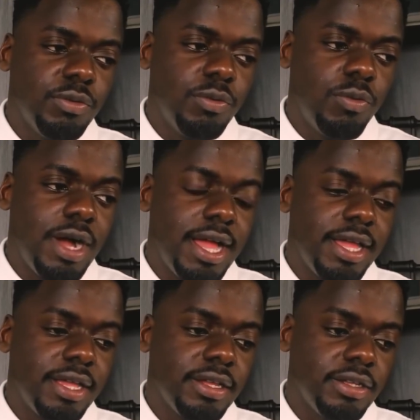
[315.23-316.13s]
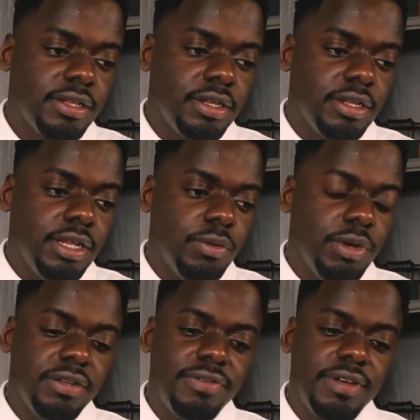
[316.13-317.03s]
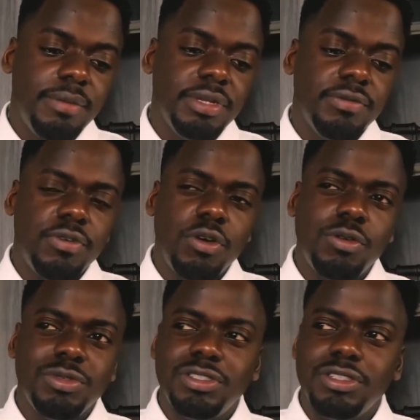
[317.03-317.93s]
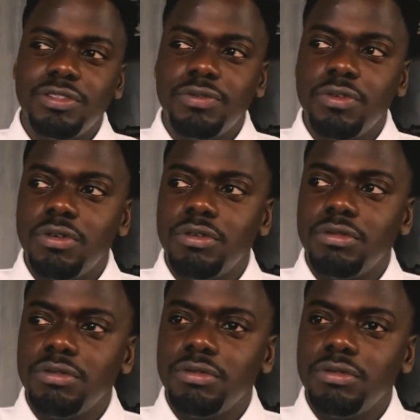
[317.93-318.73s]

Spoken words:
why they wanted the family involved was just for